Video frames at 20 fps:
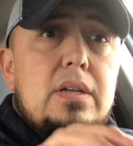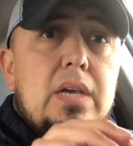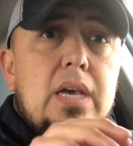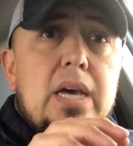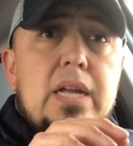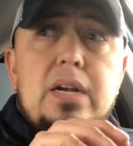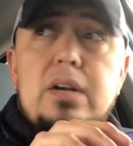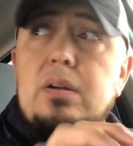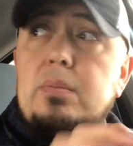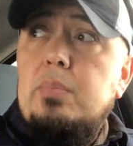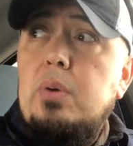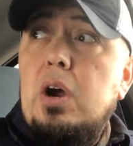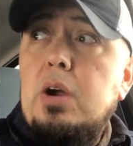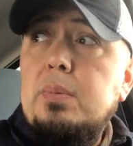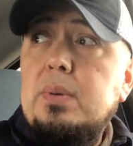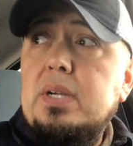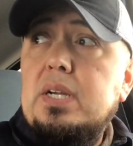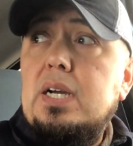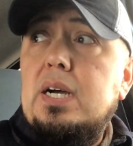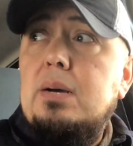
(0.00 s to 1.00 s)
at an
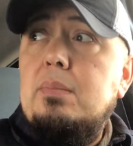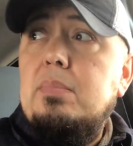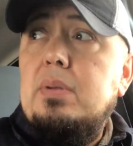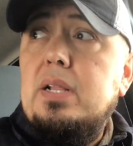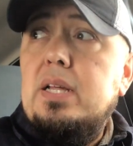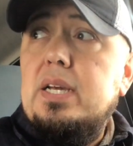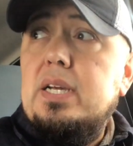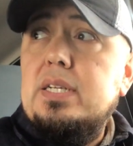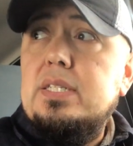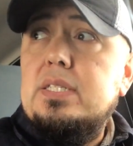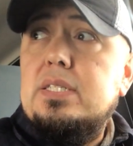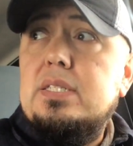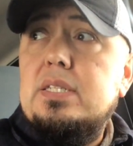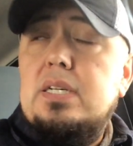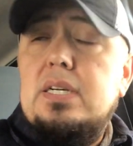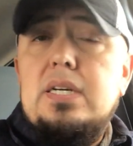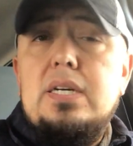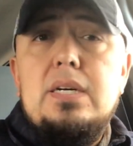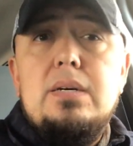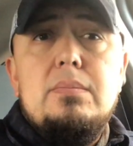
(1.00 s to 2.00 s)
apartment complex.
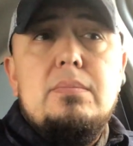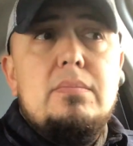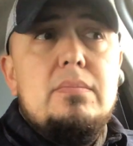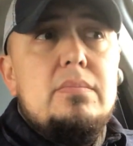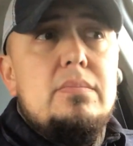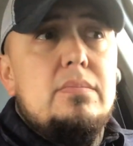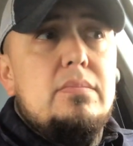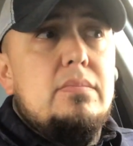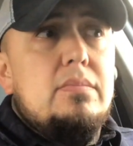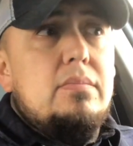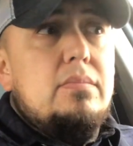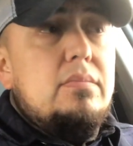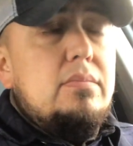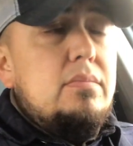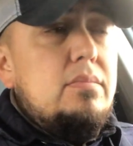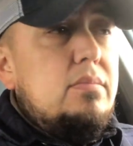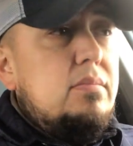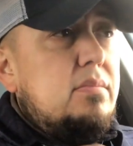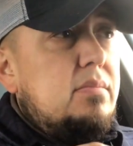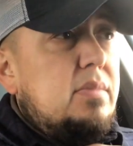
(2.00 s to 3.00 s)

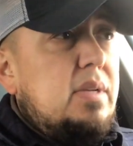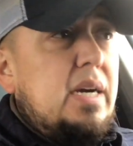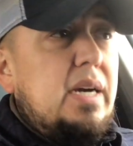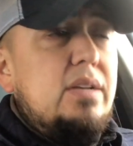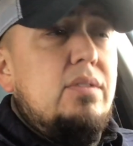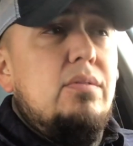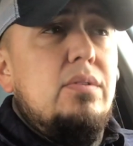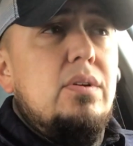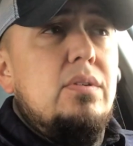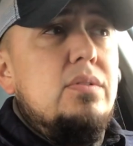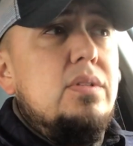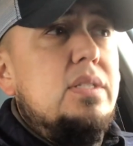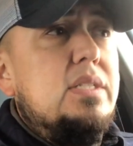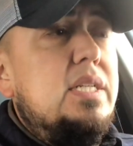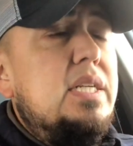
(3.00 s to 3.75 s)
I don't know the